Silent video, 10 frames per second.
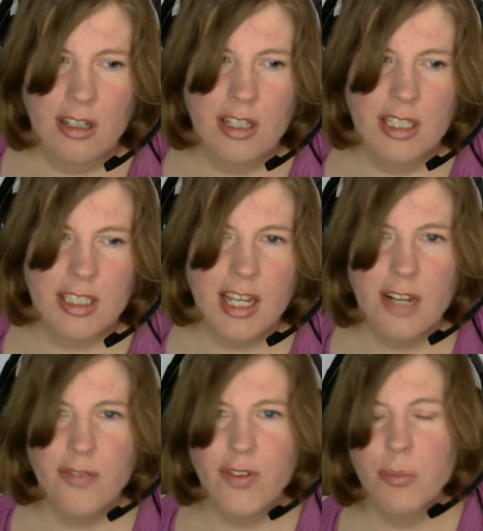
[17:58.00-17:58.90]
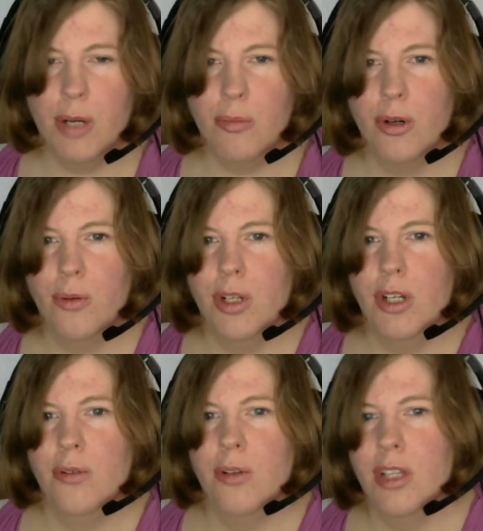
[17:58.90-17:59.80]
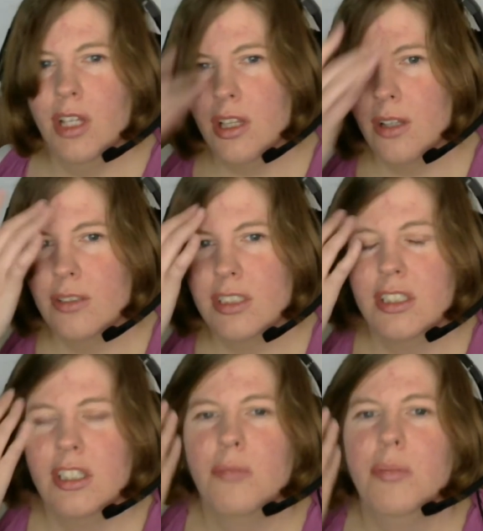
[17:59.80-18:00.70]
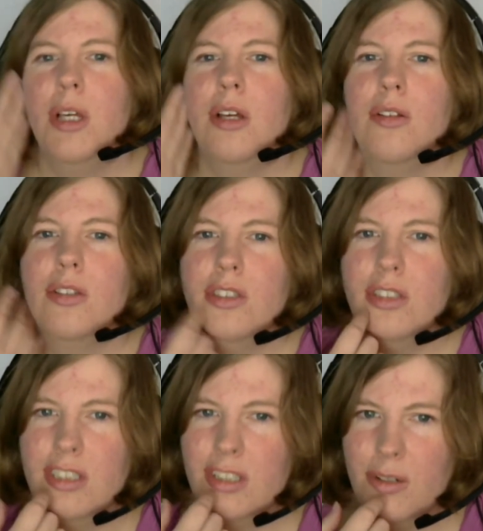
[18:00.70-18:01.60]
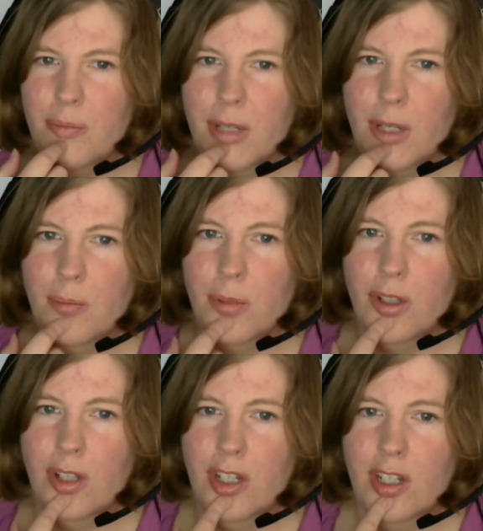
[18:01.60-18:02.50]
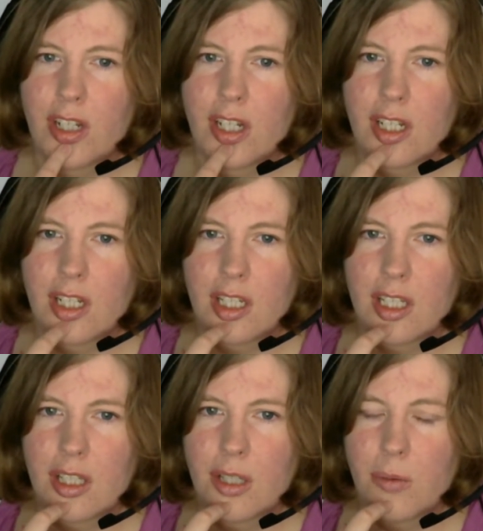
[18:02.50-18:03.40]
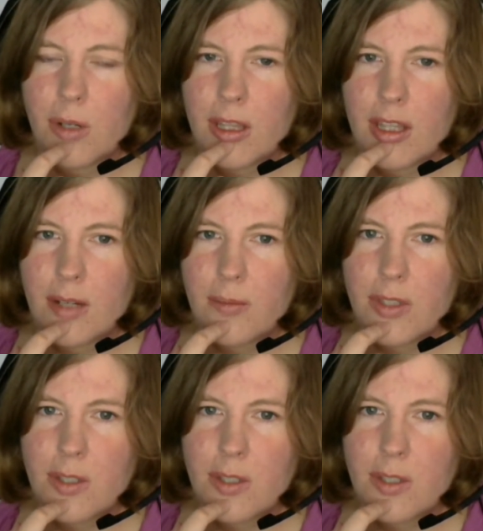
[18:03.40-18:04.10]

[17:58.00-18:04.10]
it's kind of a bummer when you're really close to to certain people and you want them to